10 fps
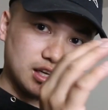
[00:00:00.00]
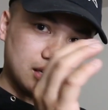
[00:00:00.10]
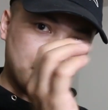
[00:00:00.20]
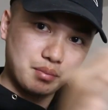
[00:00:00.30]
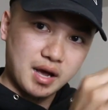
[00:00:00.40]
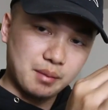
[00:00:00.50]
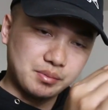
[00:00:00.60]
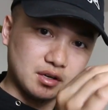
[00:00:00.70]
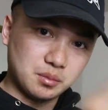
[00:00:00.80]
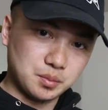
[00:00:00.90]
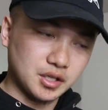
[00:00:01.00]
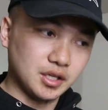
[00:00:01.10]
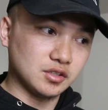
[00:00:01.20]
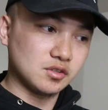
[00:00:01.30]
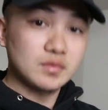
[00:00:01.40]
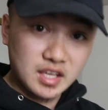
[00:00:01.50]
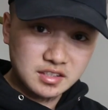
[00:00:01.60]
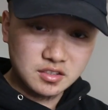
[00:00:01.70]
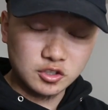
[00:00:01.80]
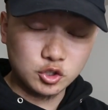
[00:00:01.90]
it and pop it in place.
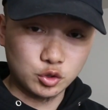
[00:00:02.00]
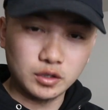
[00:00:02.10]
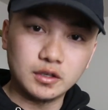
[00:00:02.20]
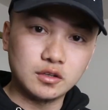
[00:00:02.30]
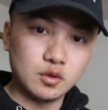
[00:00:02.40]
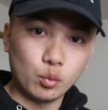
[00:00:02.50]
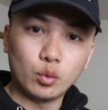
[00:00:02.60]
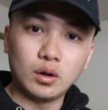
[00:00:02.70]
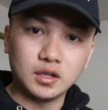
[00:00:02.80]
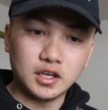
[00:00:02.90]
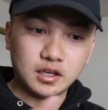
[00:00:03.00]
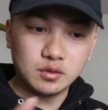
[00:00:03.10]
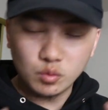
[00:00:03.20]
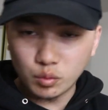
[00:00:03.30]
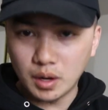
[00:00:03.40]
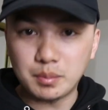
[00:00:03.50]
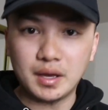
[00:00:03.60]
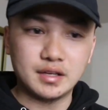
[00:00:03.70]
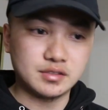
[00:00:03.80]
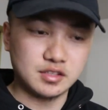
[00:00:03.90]
That's going to trigger the walleye, white
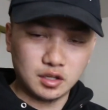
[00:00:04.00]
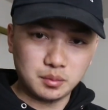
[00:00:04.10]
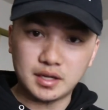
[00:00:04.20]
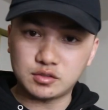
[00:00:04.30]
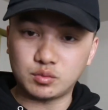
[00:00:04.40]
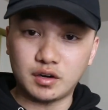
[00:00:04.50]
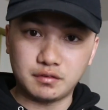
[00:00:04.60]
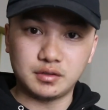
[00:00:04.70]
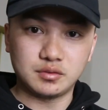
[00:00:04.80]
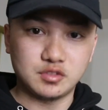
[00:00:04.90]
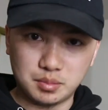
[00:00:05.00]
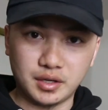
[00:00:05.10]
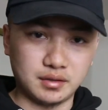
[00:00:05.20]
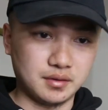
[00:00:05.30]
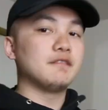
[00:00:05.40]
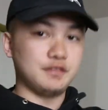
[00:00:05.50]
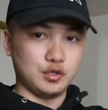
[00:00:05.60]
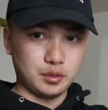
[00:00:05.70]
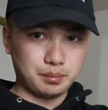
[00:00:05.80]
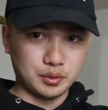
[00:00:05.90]
bass, yellow bass, whatever, to bite. Feel
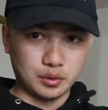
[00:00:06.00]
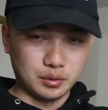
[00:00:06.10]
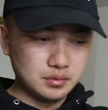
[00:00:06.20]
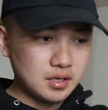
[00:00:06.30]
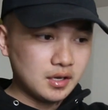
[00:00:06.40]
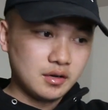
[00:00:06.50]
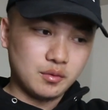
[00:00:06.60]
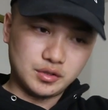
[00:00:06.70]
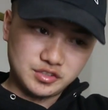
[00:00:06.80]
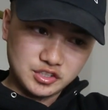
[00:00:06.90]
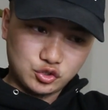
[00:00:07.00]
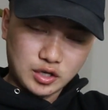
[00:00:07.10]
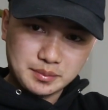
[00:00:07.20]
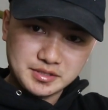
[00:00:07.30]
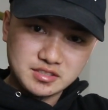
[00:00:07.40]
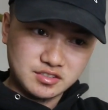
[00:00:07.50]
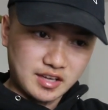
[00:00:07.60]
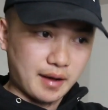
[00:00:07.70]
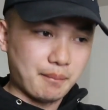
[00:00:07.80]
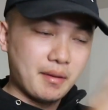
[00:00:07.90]
the pull. Once it drops and
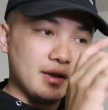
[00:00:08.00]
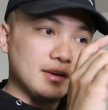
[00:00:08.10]
stop,